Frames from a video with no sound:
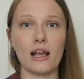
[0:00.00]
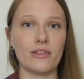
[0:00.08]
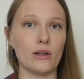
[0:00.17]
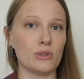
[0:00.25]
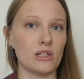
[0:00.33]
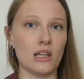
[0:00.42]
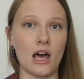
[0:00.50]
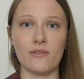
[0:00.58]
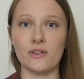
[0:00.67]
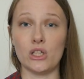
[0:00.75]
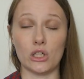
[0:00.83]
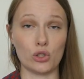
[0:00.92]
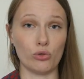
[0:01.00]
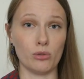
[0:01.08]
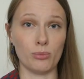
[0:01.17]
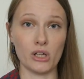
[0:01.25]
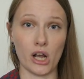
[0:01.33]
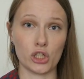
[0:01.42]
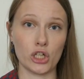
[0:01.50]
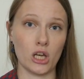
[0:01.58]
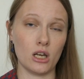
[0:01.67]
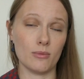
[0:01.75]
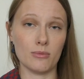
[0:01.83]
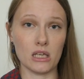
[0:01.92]
there was a lot of industrial
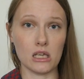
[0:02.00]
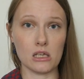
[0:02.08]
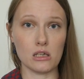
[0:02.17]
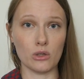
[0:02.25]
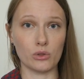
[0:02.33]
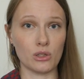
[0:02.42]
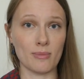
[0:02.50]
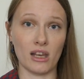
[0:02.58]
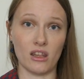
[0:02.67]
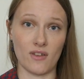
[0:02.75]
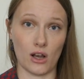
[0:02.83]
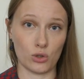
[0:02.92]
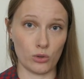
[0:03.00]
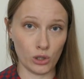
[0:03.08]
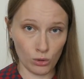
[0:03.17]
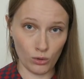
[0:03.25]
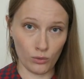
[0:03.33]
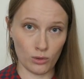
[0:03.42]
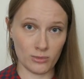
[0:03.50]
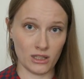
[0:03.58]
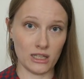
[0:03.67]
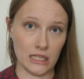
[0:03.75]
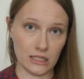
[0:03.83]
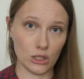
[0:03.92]
production being used to manufacture uniforms
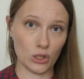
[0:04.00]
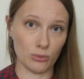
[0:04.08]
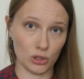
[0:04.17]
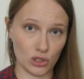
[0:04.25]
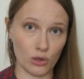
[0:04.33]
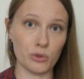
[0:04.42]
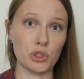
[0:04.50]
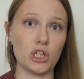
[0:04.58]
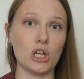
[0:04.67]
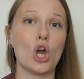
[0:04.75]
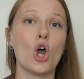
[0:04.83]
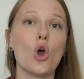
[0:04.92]
and things, so the sewing machine